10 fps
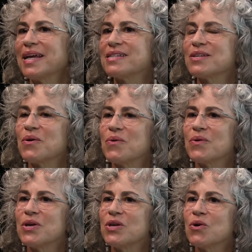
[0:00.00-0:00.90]
So
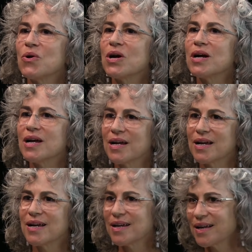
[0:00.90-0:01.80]
your
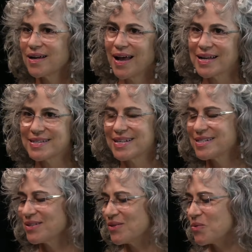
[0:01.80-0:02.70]
accidental